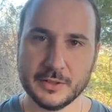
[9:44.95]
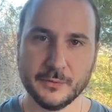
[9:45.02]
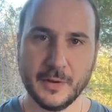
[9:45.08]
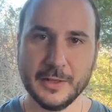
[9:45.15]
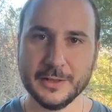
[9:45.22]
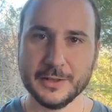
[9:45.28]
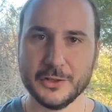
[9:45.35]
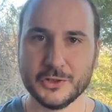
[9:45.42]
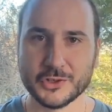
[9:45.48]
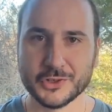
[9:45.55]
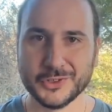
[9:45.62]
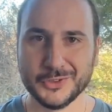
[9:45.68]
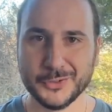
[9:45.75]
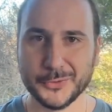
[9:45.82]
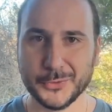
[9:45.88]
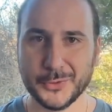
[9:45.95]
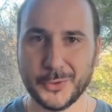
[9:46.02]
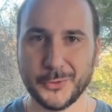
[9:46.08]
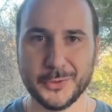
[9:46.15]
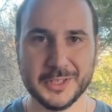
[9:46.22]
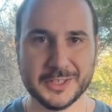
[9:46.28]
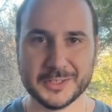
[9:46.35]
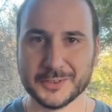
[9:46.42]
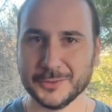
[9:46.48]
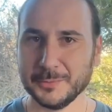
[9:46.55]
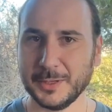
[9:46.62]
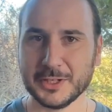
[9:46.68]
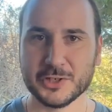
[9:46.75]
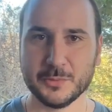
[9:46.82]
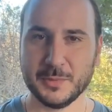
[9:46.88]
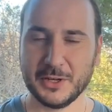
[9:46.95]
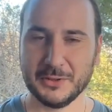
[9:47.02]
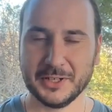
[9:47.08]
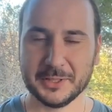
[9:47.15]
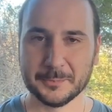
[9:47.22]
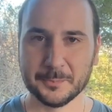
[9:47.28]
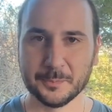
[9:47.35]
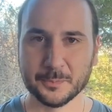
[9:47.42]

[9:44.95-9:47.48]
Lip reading: advantage to knowing so much about it.